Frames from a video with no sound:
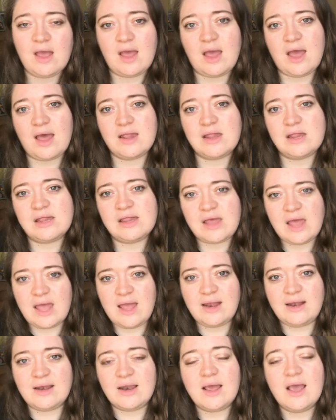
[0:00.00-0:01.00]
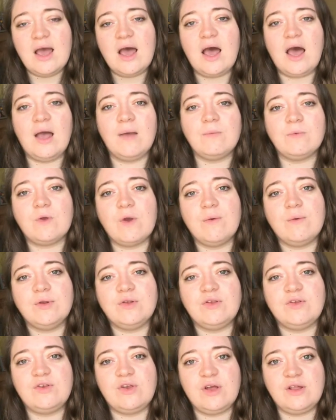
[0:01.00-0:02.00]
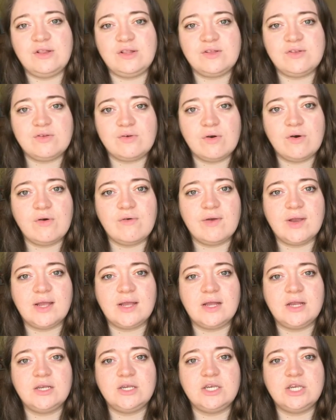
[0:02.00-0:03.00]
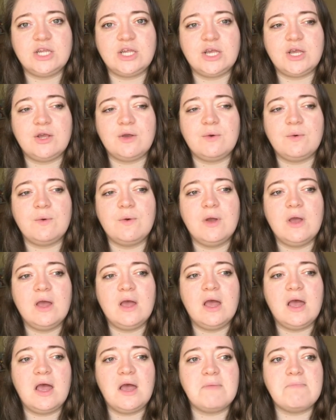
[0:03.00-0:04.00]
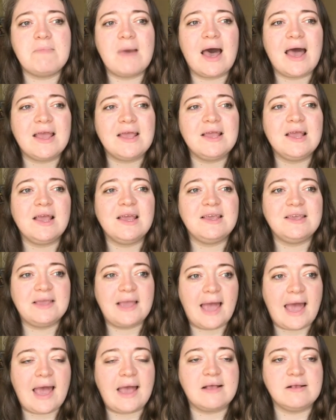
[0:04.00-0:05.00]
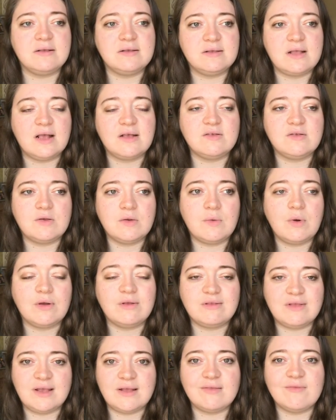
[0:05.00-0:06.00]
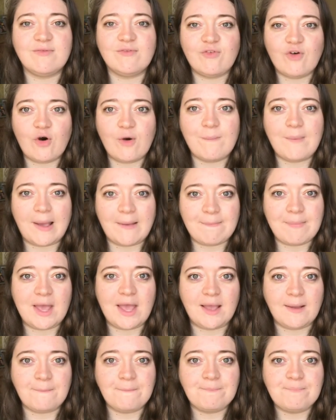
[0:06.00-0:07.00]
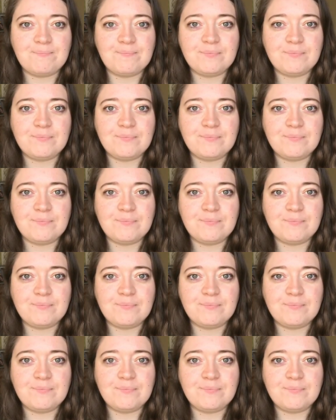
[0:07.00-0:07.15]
And then I'm going to turn the story into my guess as to what season 4 might be.